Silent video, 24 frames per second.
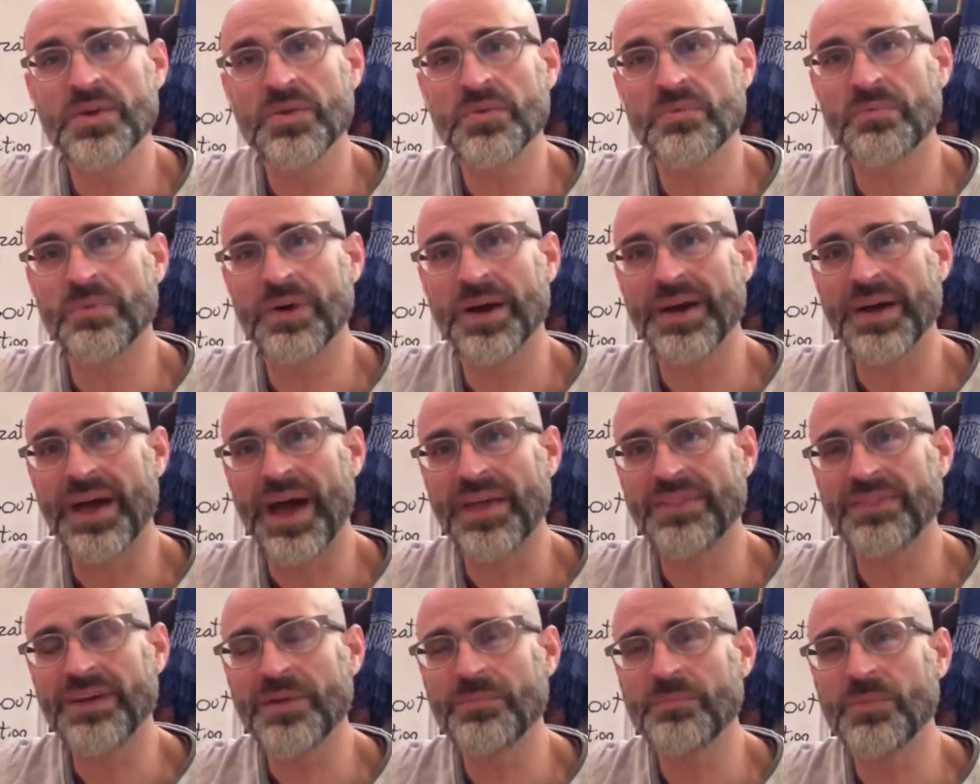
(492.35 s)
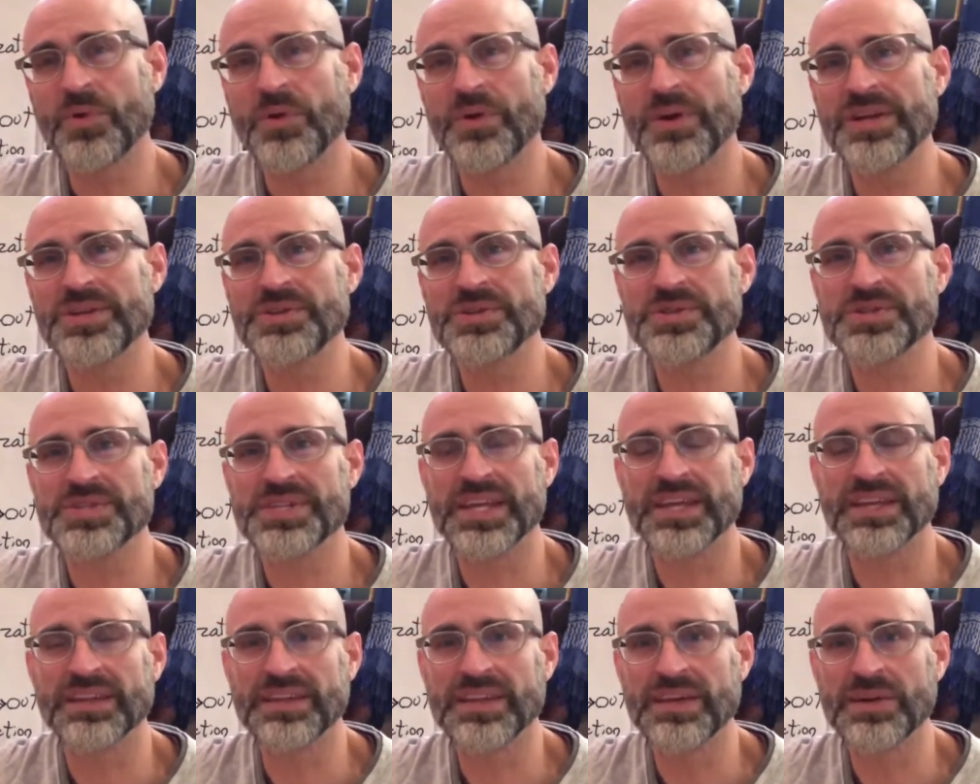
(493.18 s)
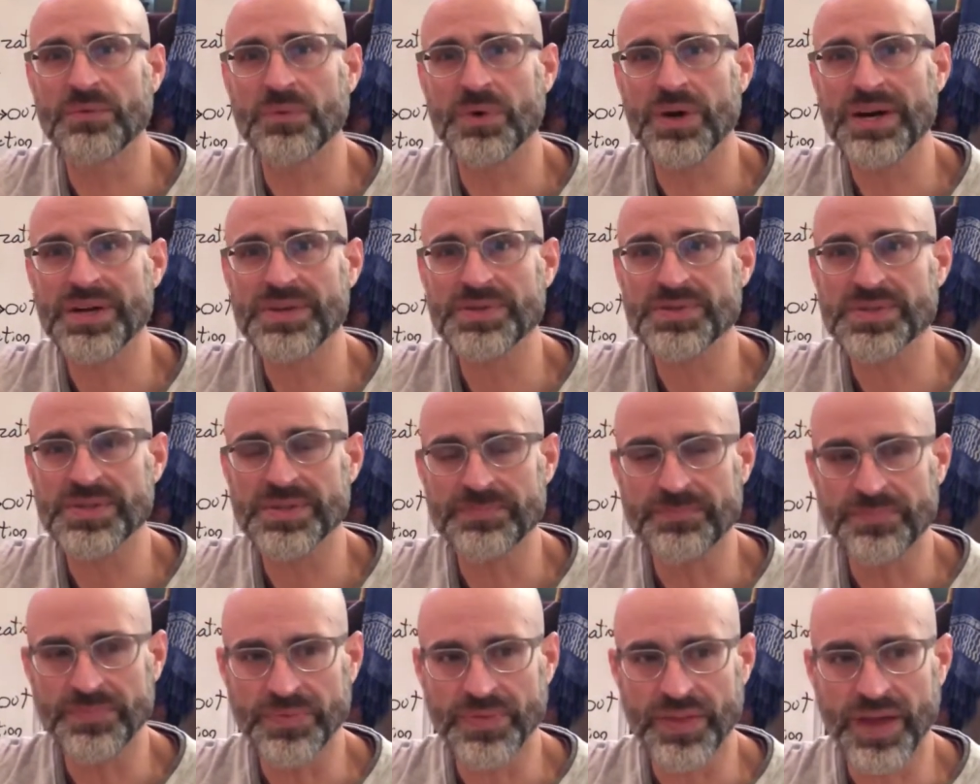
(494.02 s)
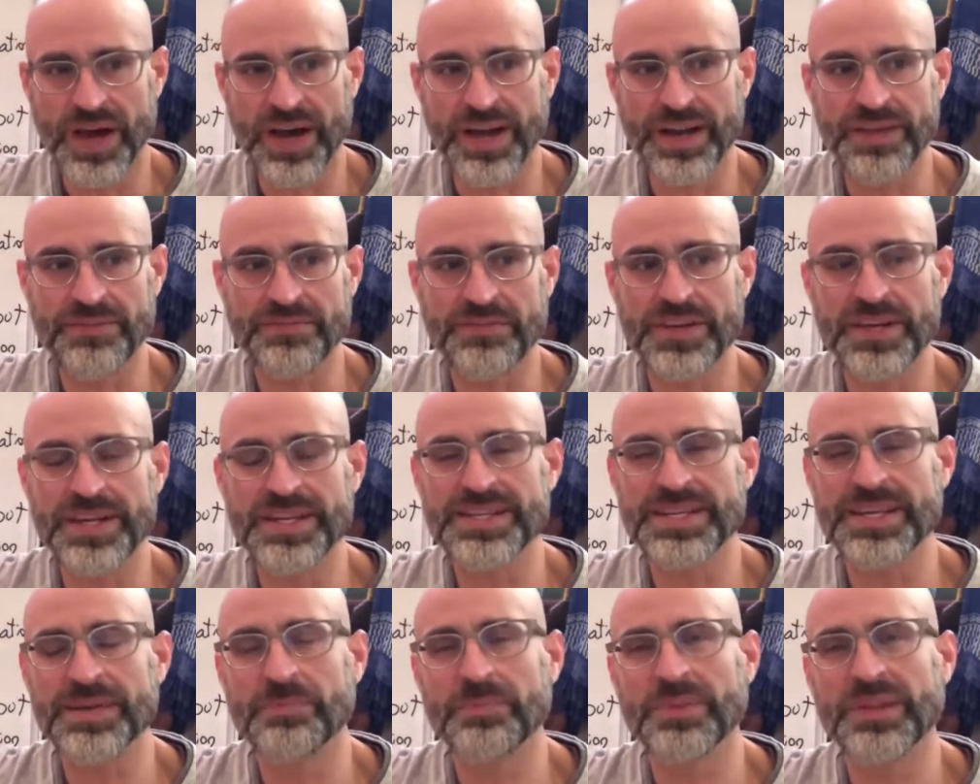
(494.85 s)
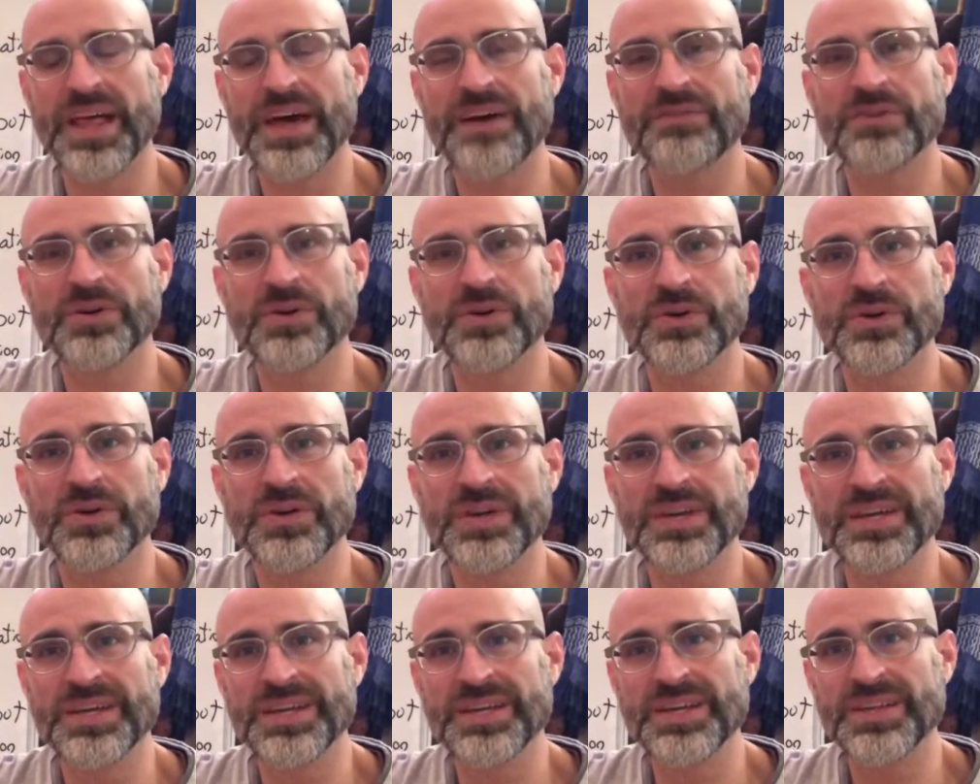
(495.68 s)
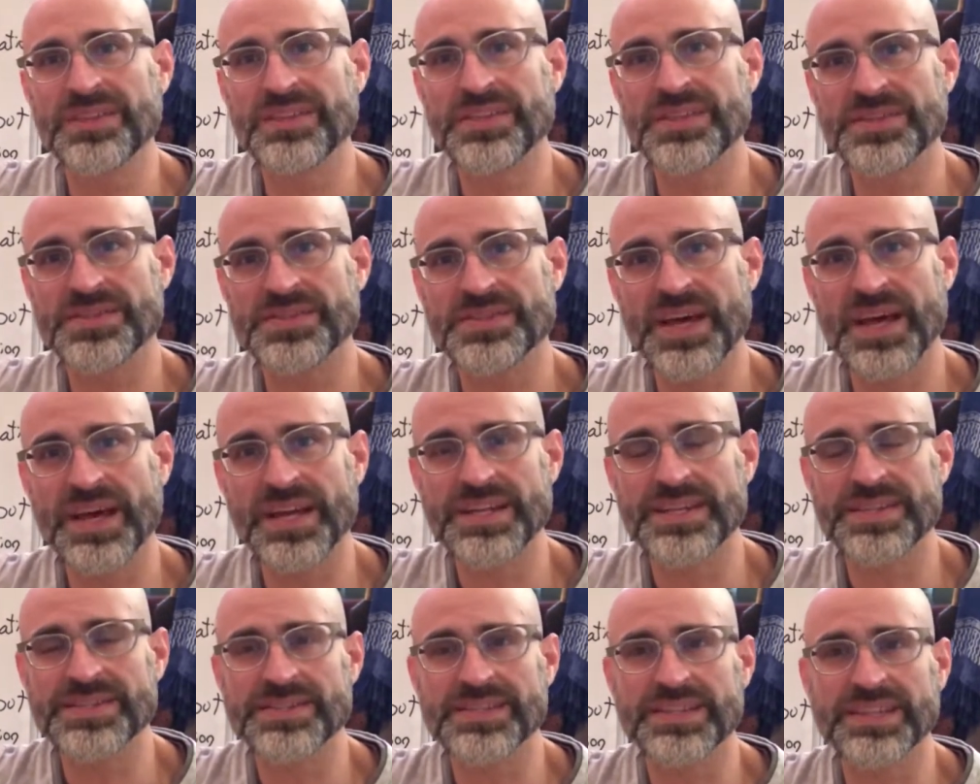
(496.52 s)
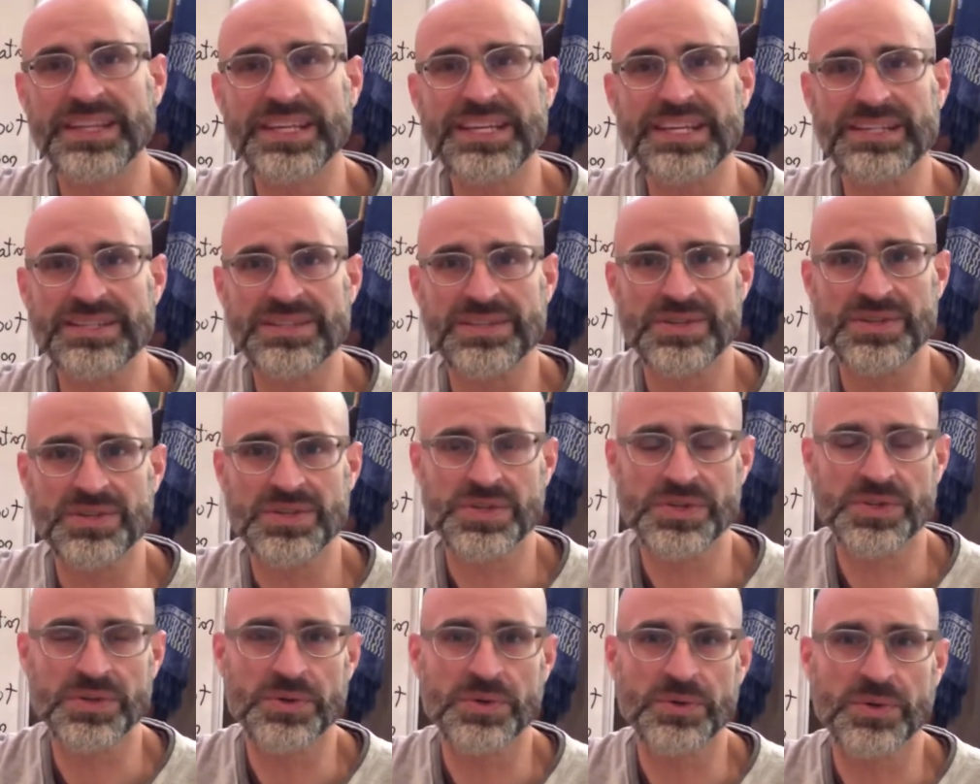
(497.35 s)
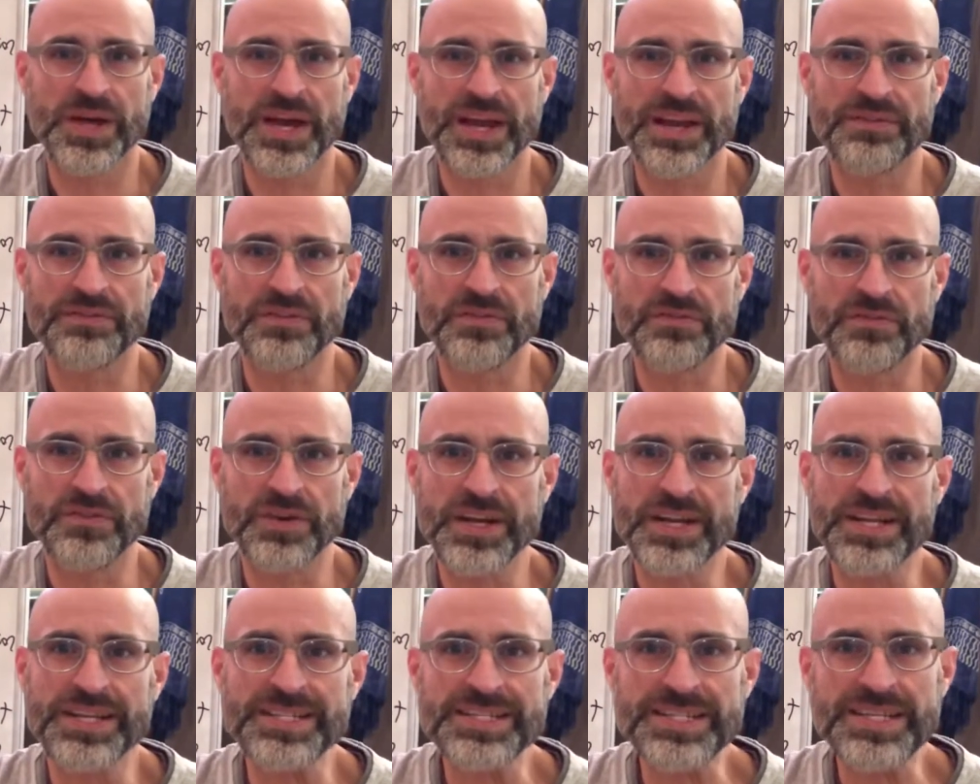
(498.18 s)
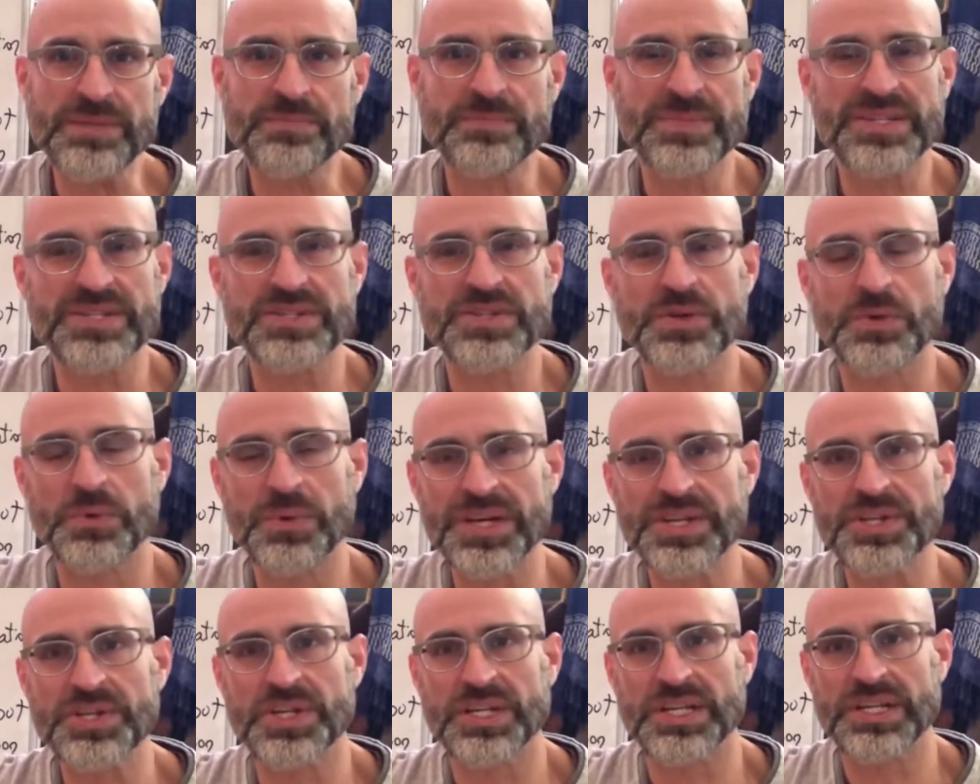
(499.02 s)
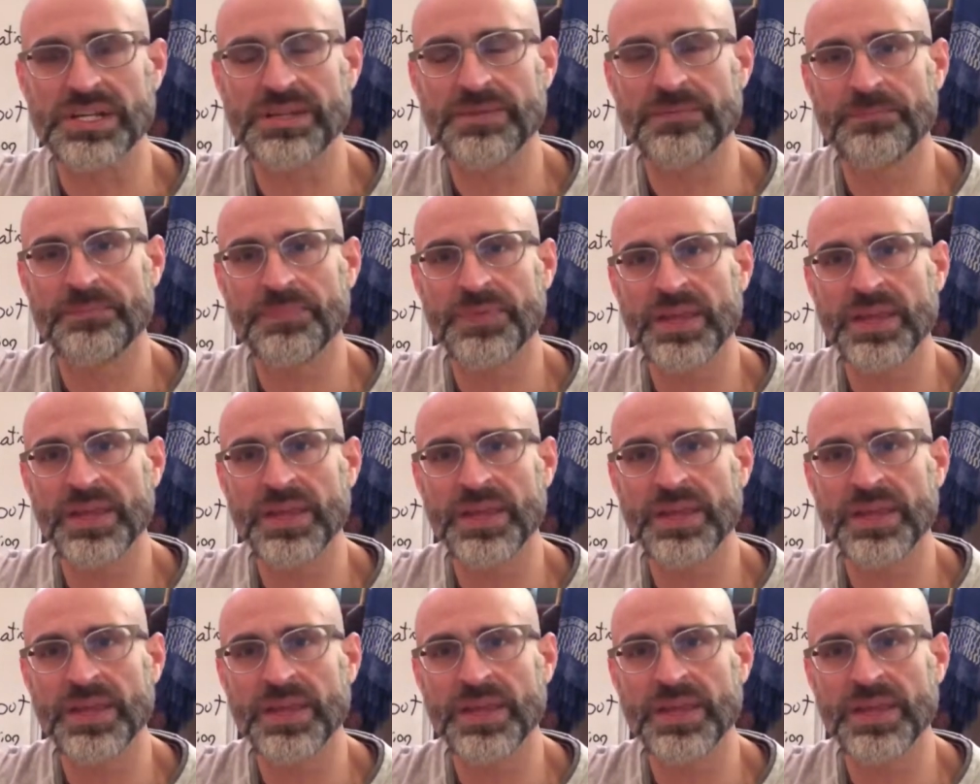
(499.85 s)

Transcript: but i thought more interestingly was on a very deep level the sun is linked to kind of a very deep intuition.